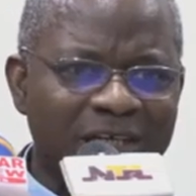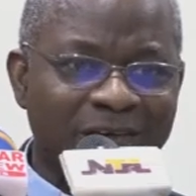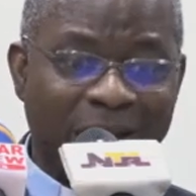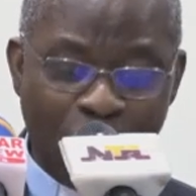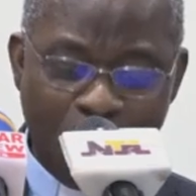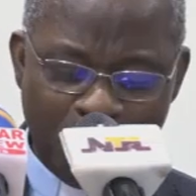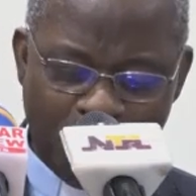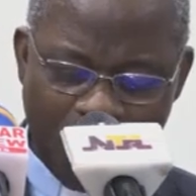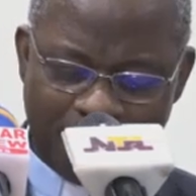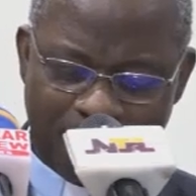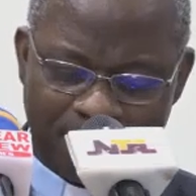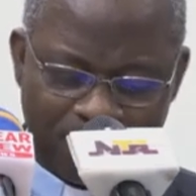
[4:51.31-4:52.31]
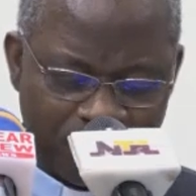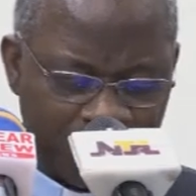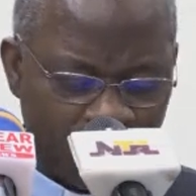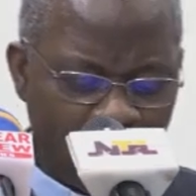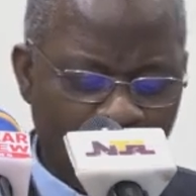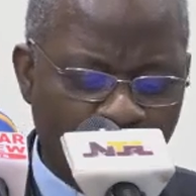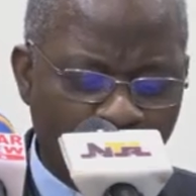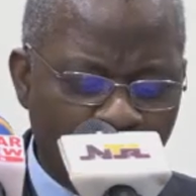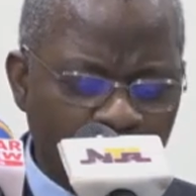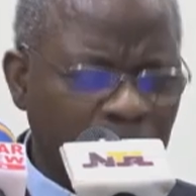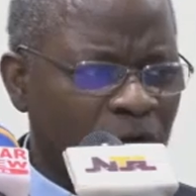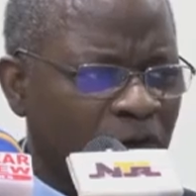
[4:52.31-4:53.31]
Rehoboam who
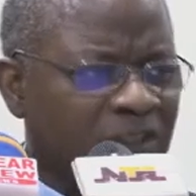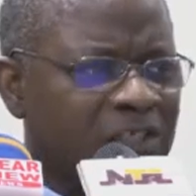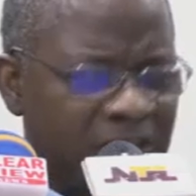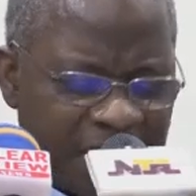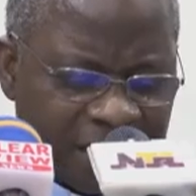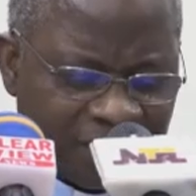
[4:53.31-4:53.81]
succeeded his